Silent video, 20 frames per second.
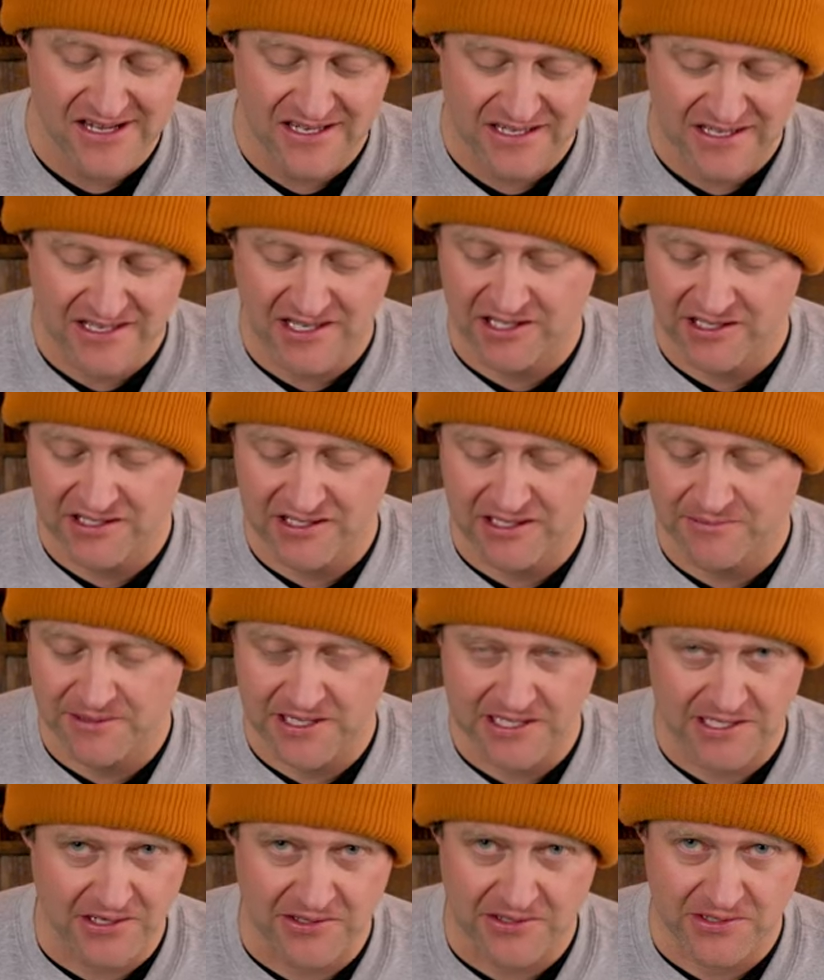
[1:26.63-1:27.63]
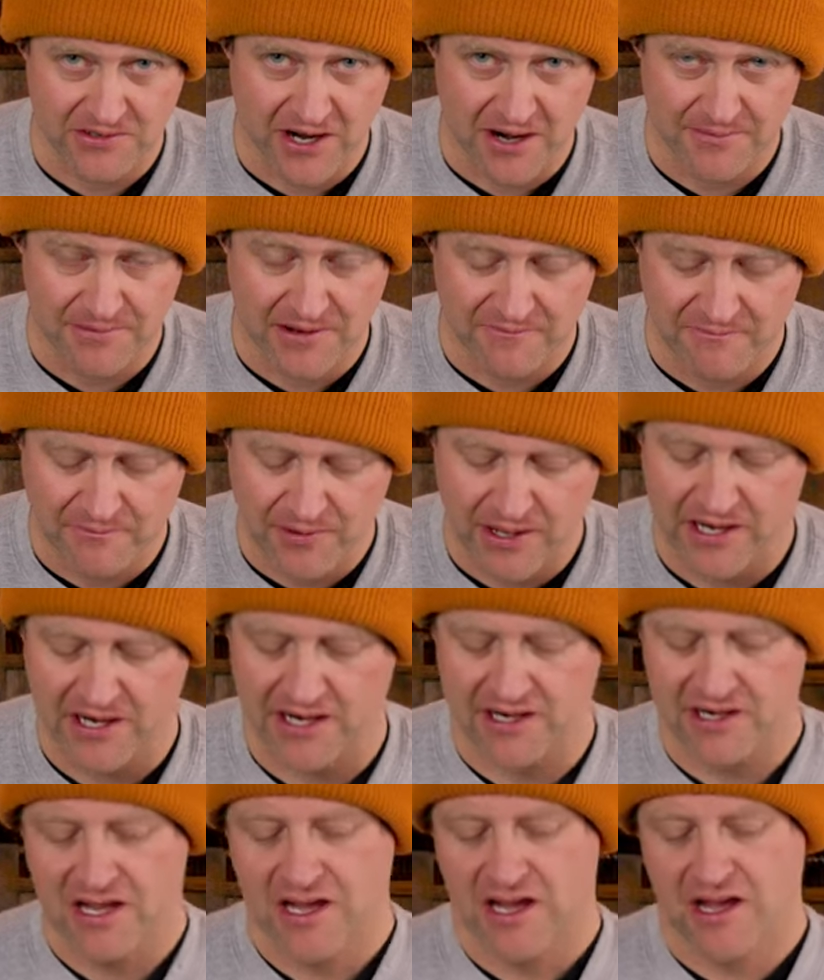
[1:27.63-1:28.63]
still isn't the best toe strap I've been
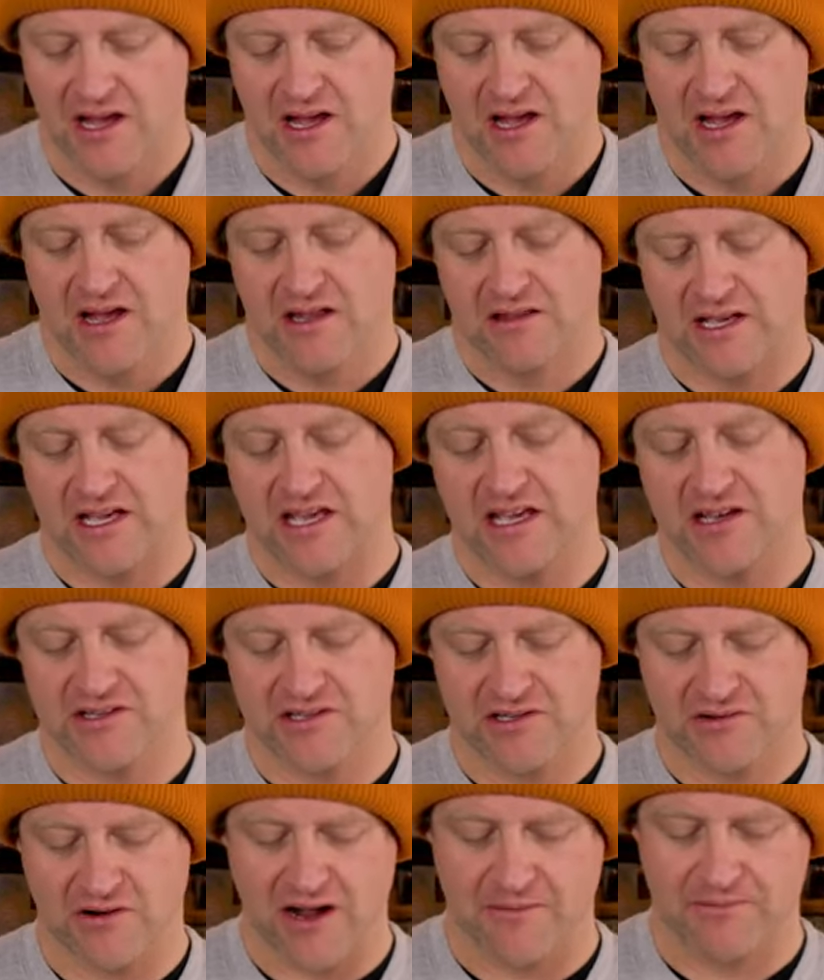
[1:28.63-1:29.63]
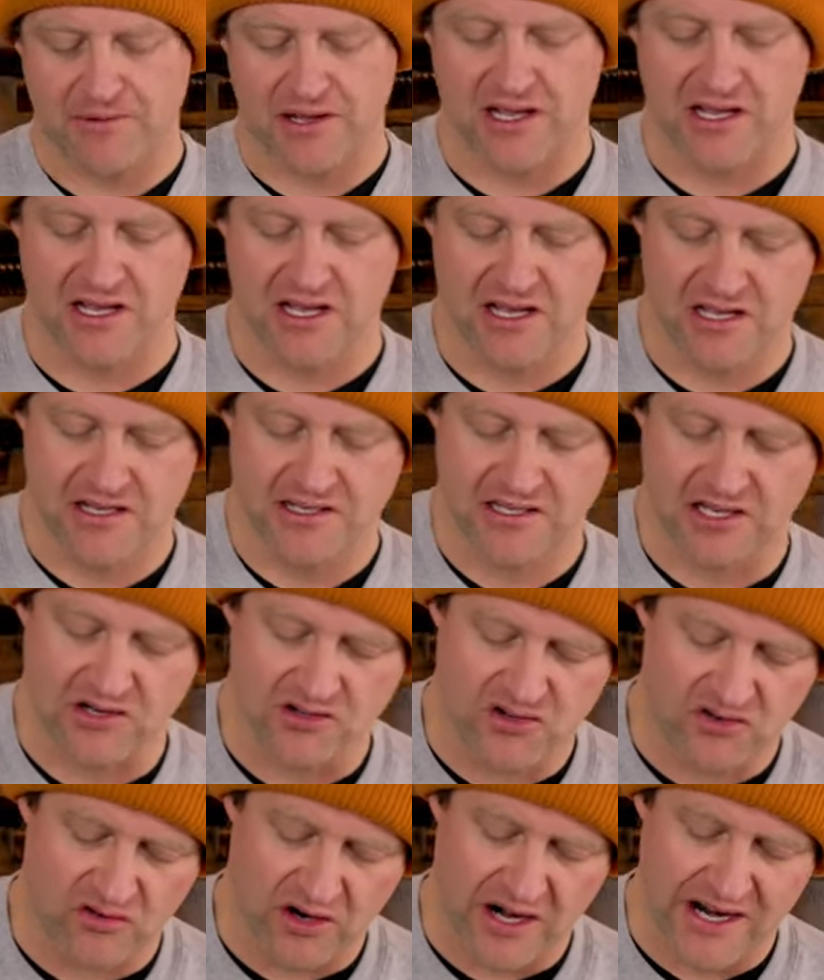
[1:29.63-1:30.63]
on. The heel strap is
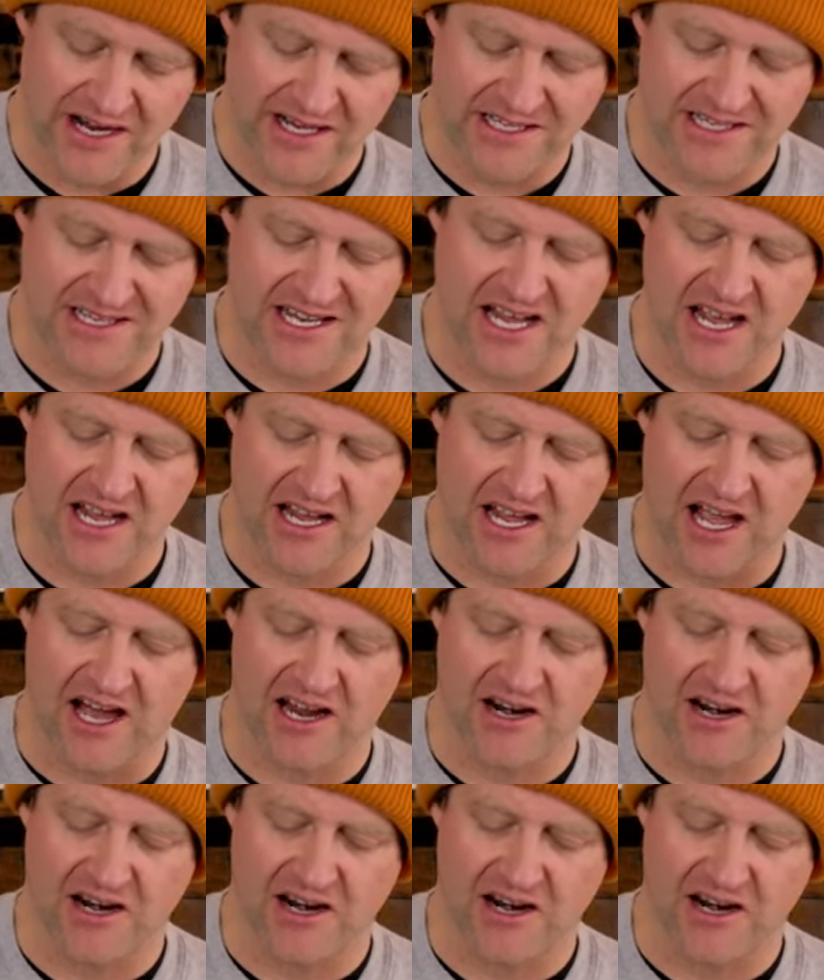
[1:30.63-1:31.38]
Drake's take